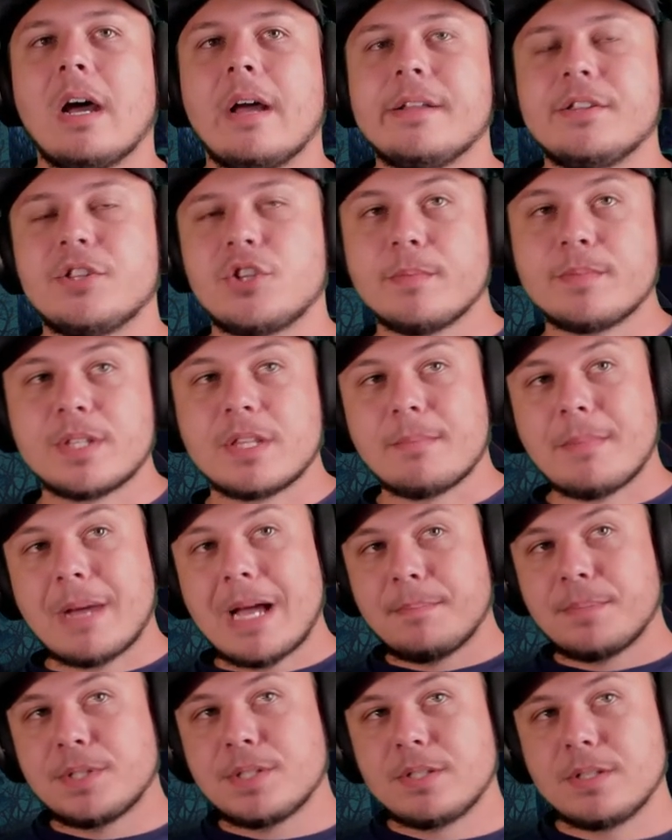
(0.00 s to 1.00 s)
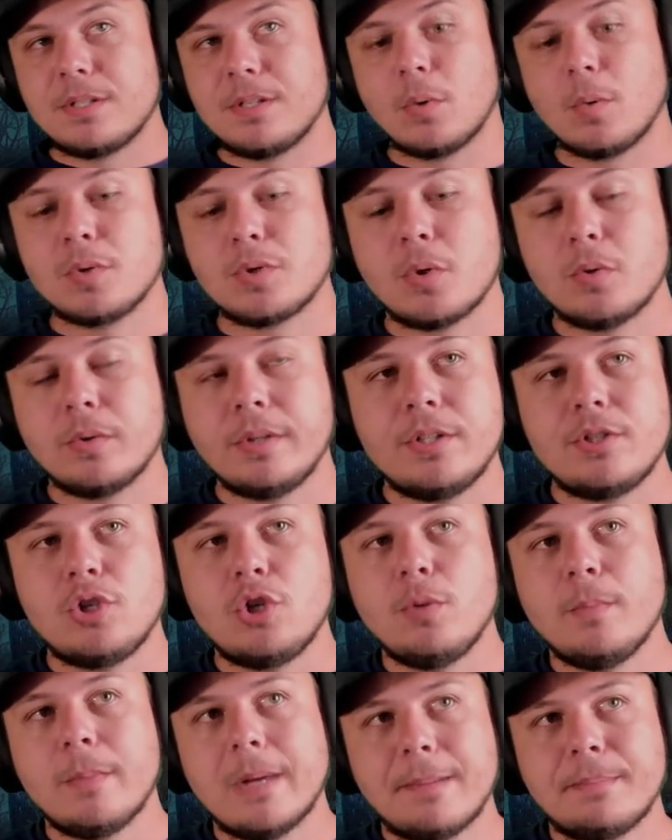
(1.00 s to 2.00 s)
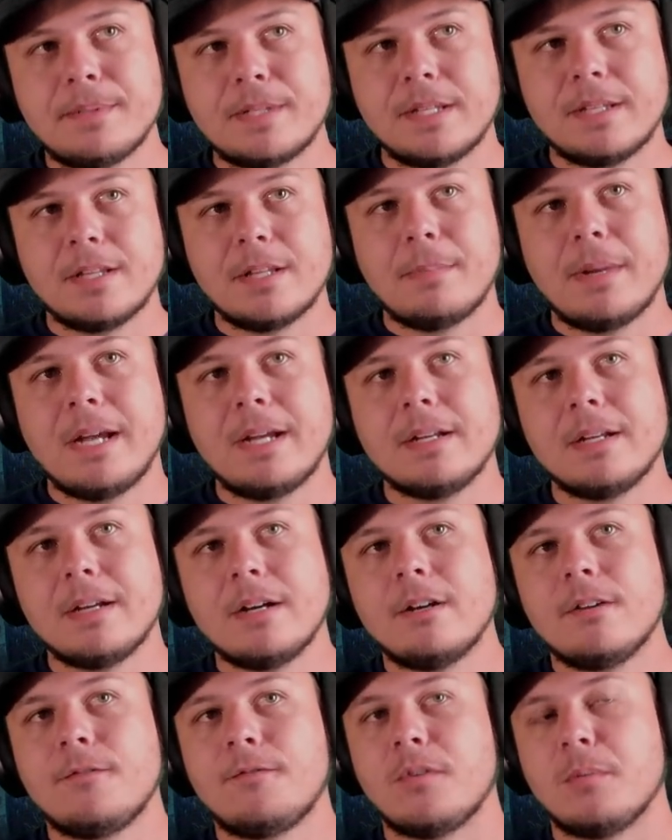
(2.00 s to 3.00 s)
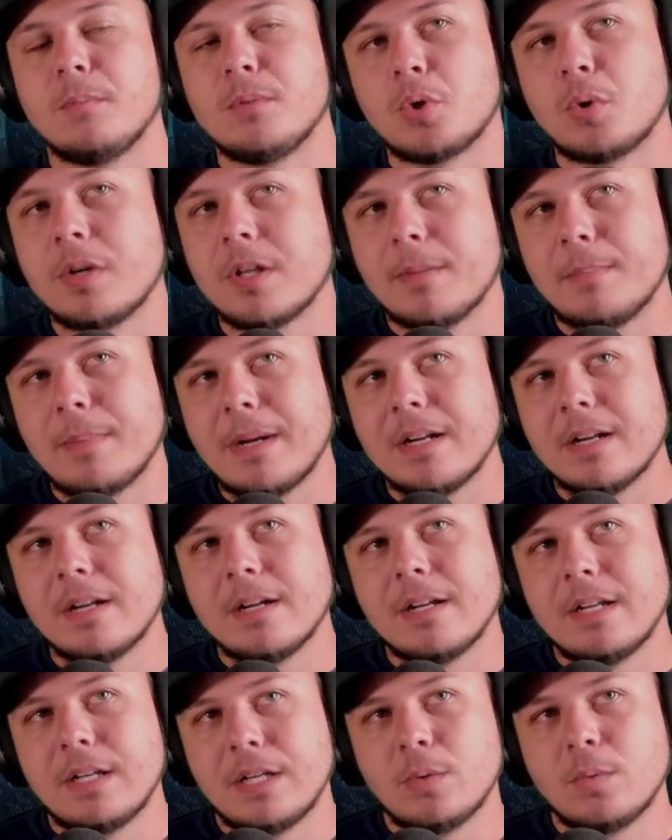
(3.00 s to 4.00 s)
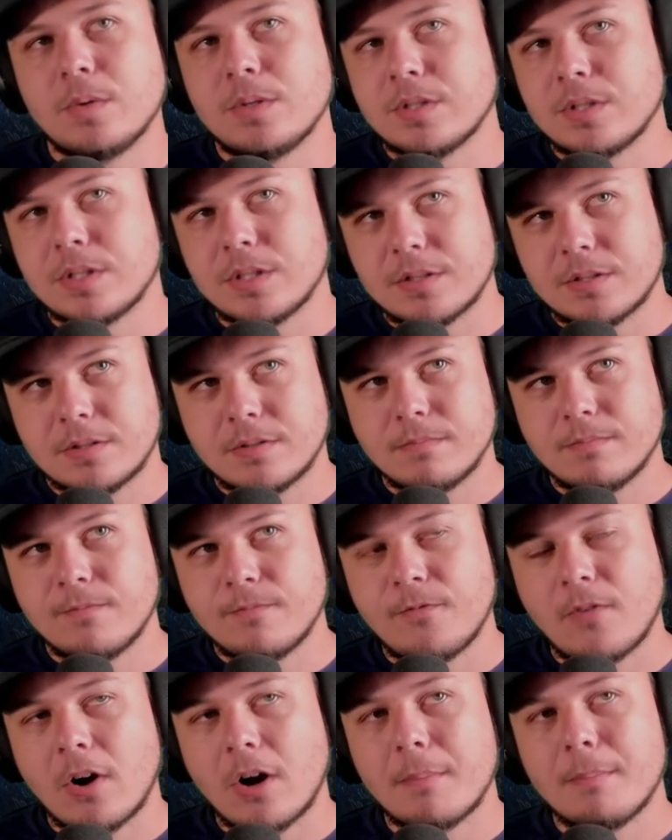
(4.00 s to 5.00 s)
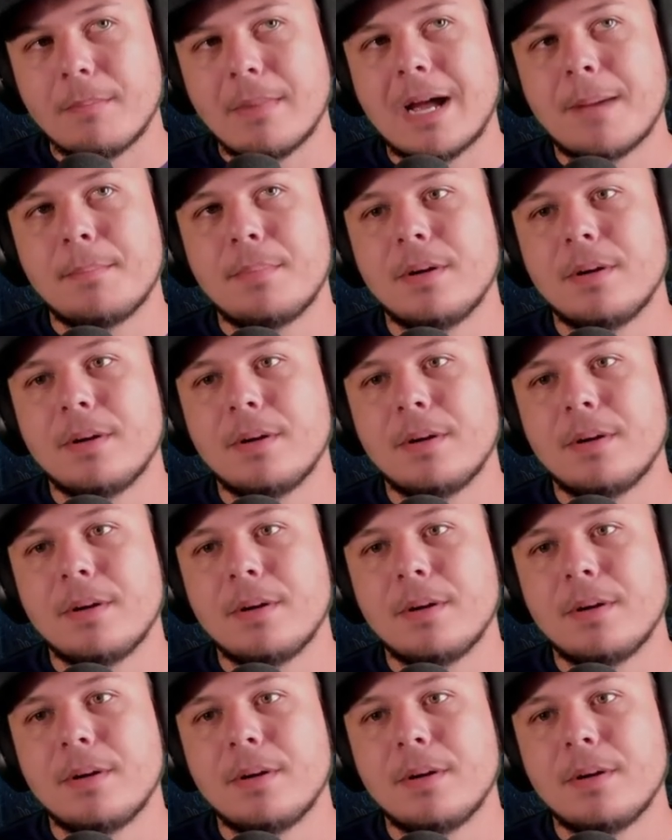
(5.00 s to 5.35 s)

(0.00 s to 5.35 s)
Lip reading: In terms of the maps, there was only 2 maps in the beta. For majority of the beta, it was this farm map,